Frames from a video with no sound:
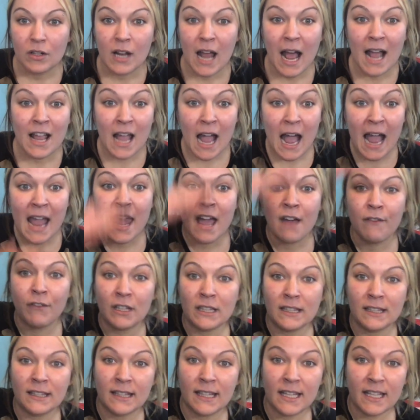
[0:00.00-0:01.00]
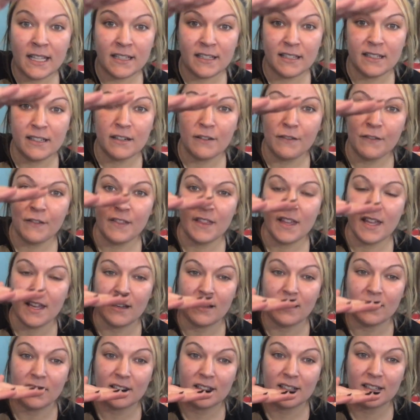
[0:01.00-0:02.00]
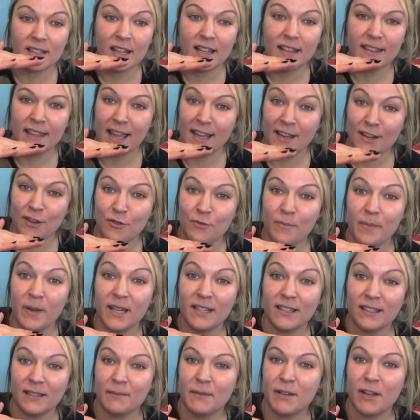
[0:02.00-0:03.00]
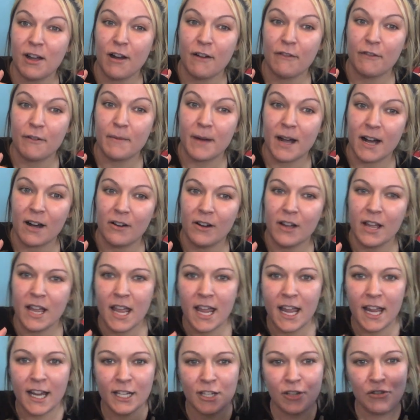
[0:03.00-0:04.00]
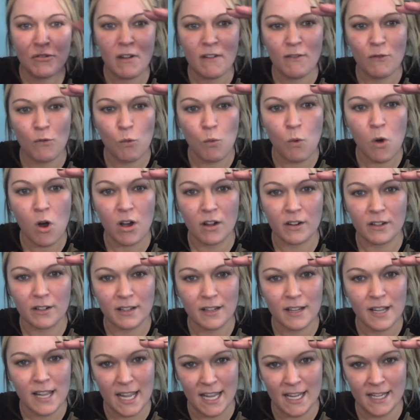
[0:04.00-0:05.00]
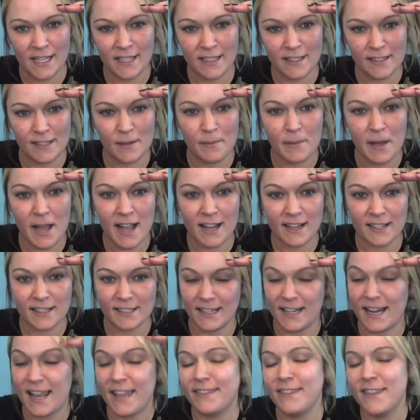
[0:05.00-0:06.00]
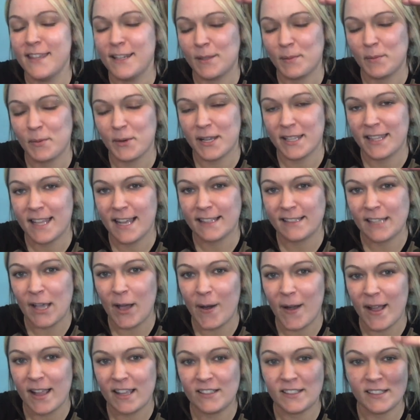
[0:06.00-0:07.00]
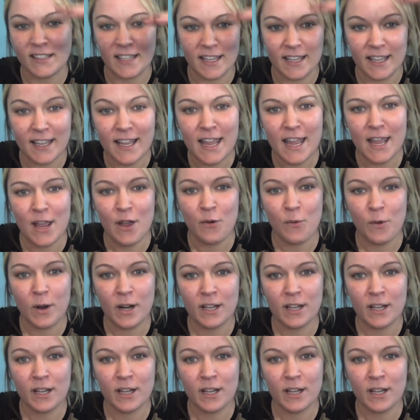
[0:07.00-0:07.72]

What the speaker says: I have a list of things that you piss me off about, and you have one, and it's Suboxone. At this point, that's how I see it. One